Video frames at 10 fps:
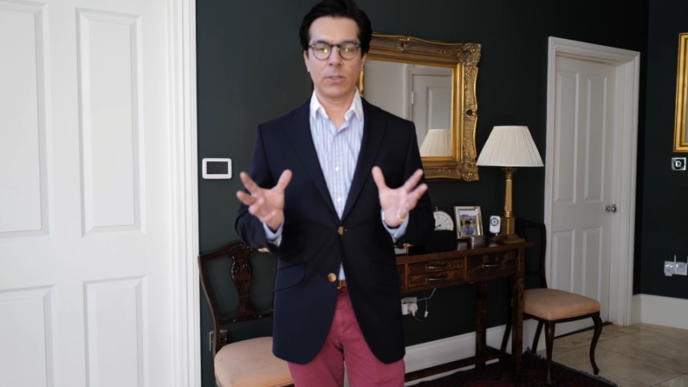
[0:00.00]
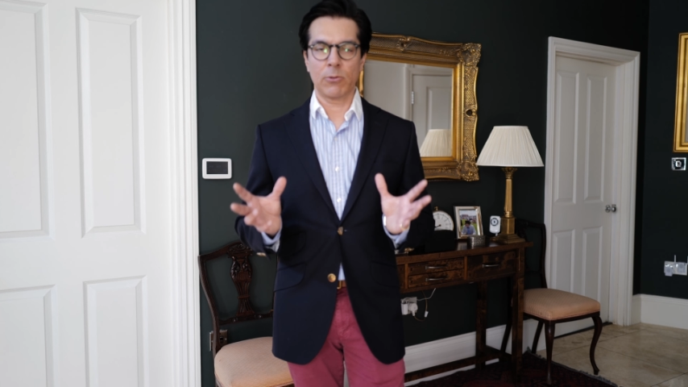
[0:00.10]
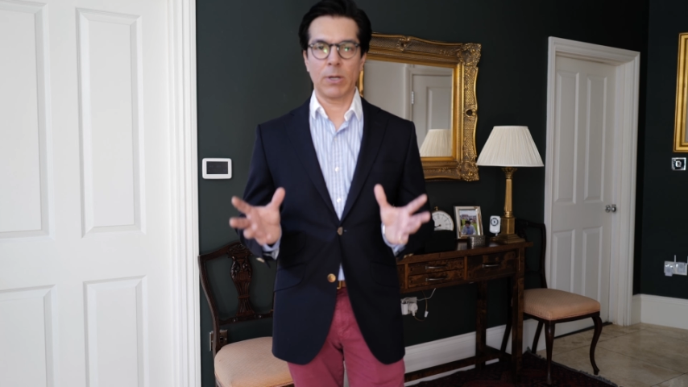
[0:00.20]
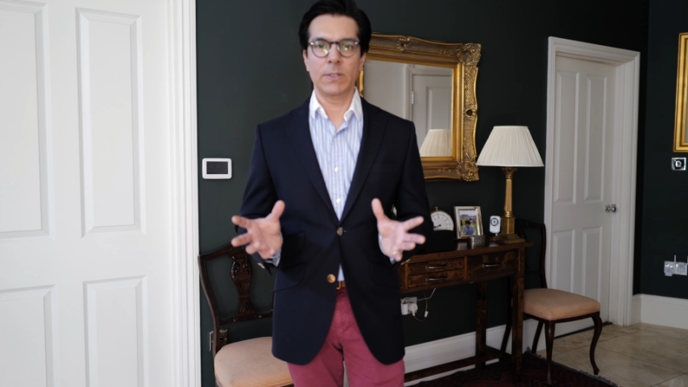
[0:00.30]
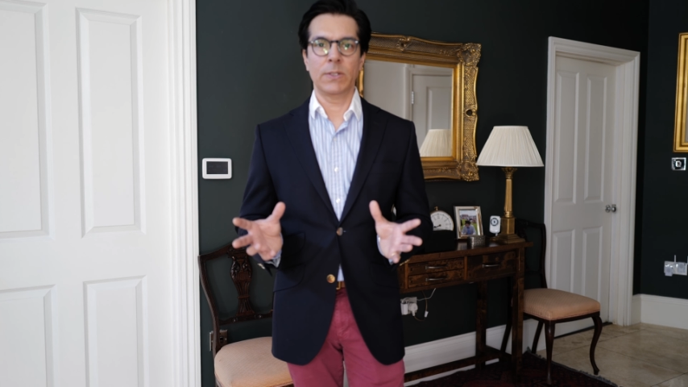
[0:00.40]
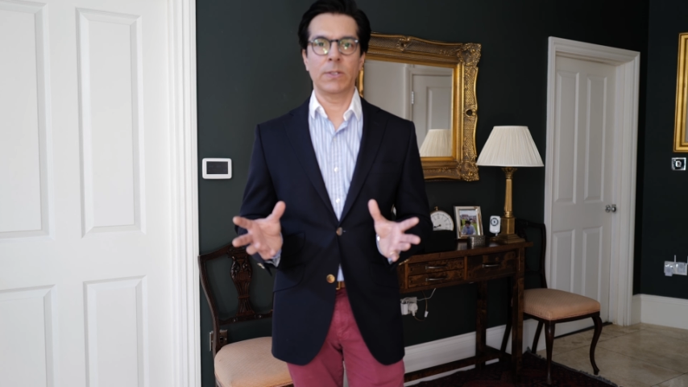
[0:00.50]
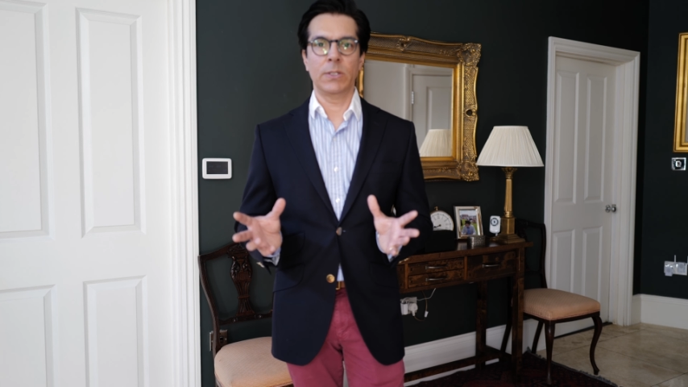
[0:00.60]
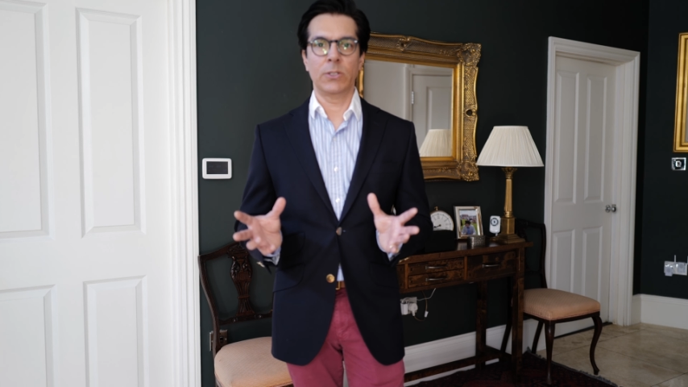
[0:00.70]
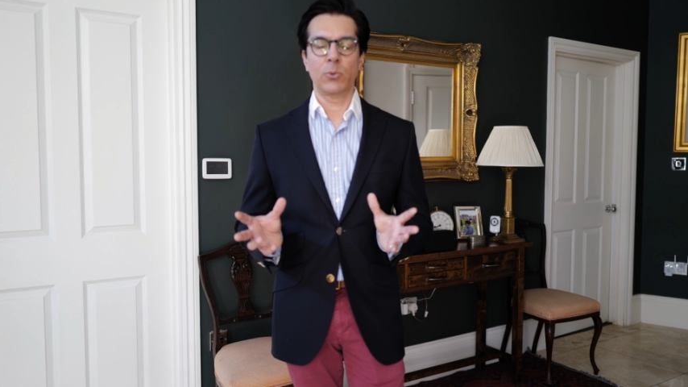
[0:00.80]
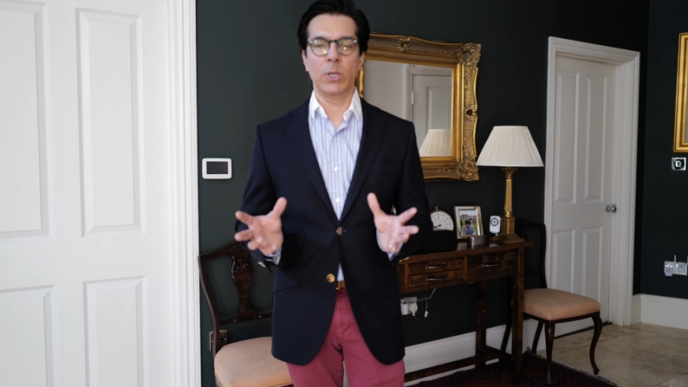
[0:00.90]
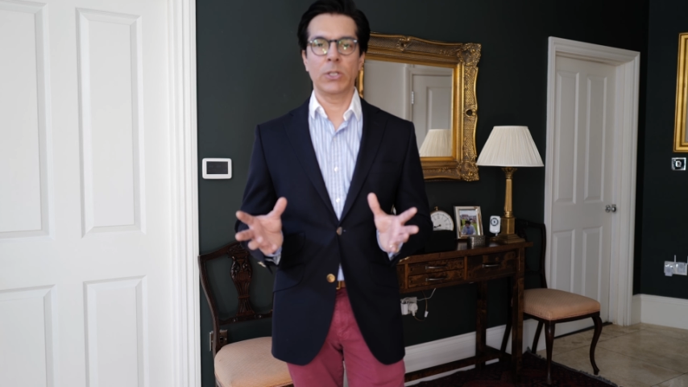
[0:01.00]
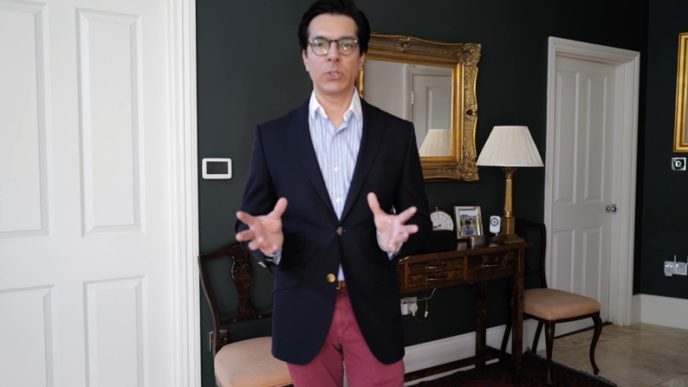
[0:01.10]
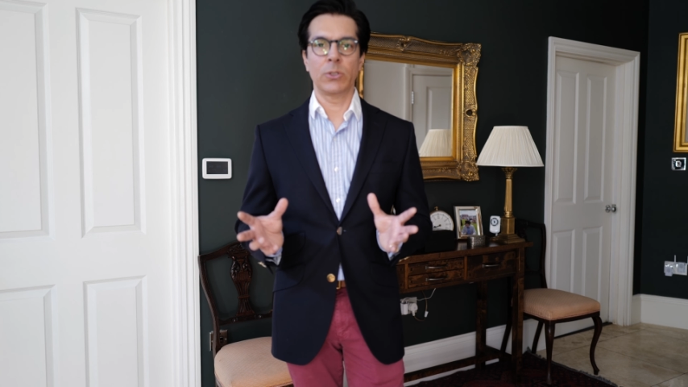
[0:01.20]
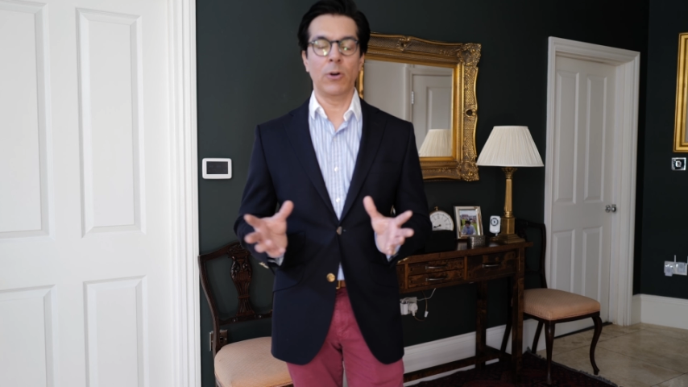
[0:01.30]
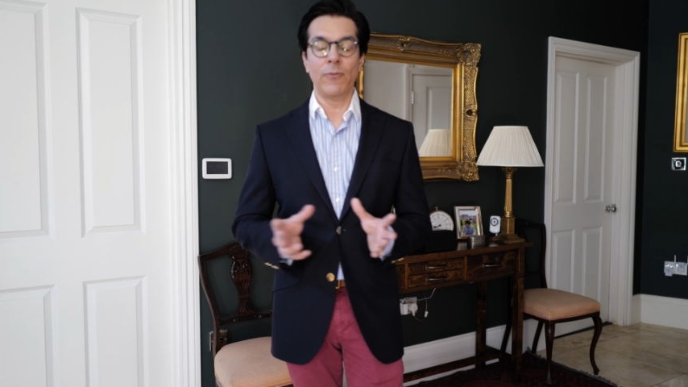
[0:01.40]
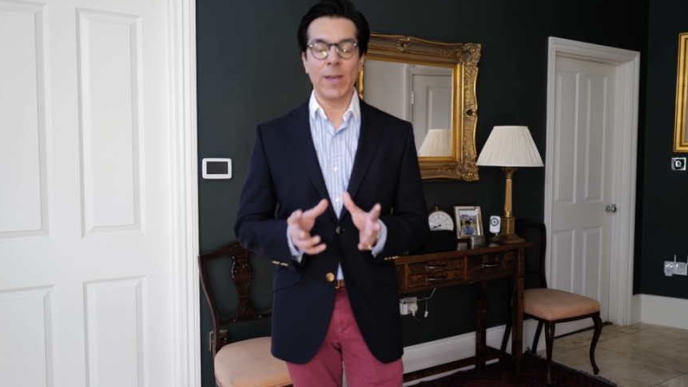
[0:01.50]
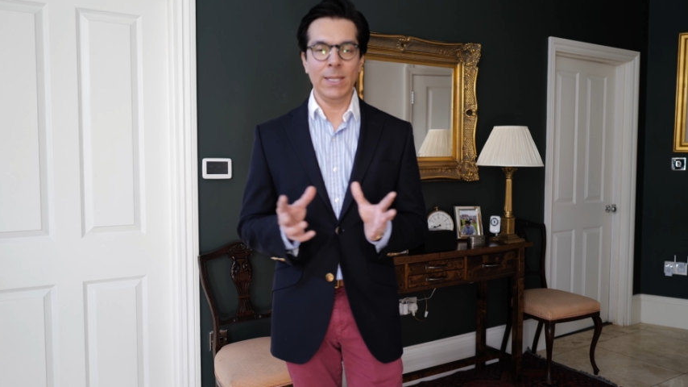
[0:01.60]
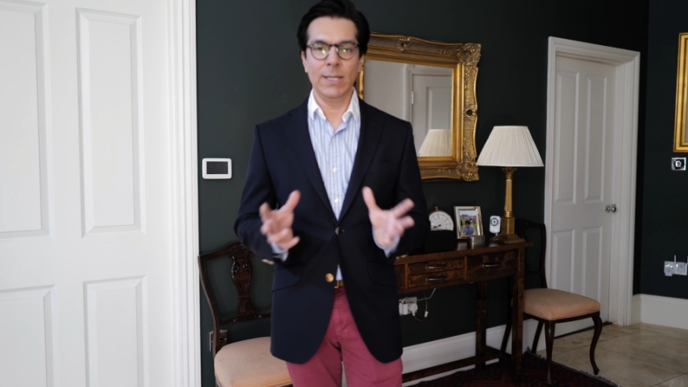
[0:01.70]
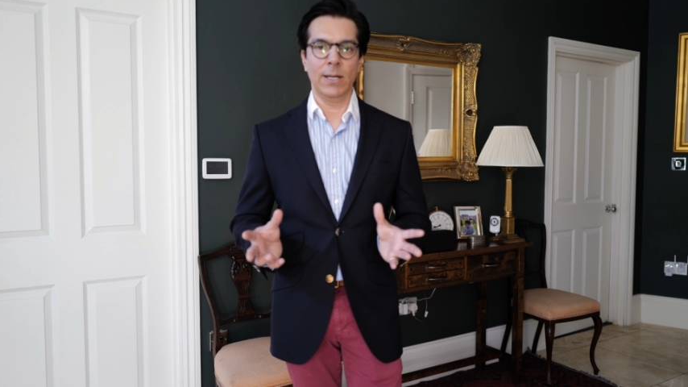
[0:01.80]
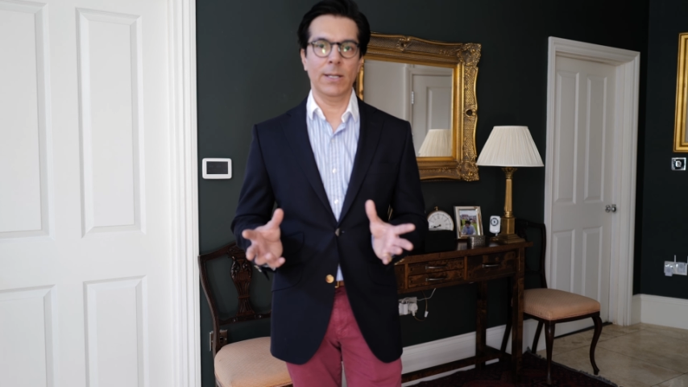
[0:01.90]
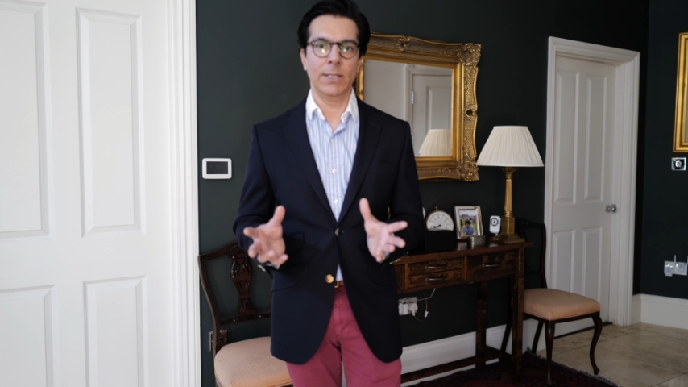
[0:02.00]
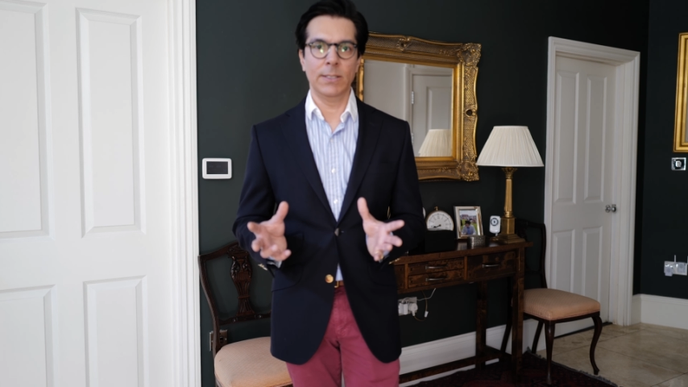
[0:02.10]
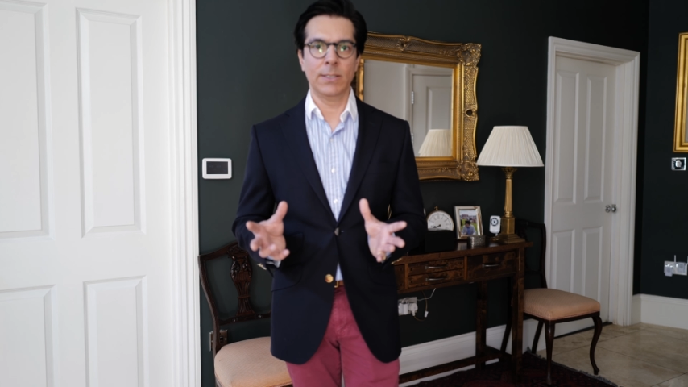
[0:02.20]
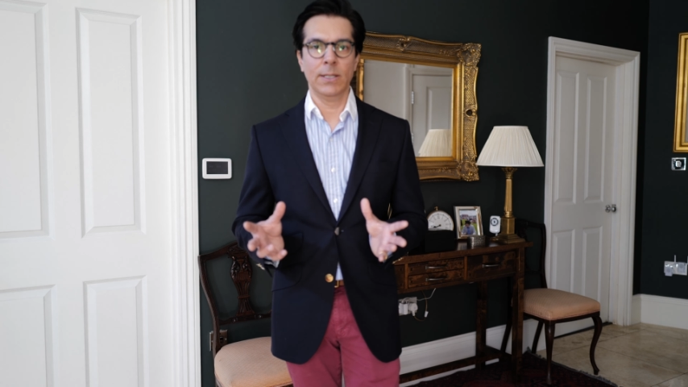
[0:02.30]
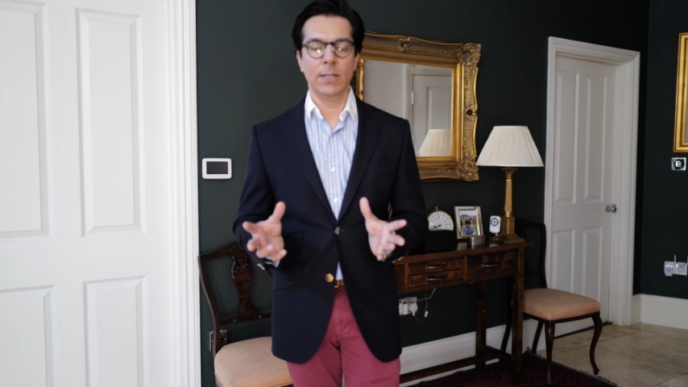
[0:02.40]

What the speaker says: crisis situation of any kind,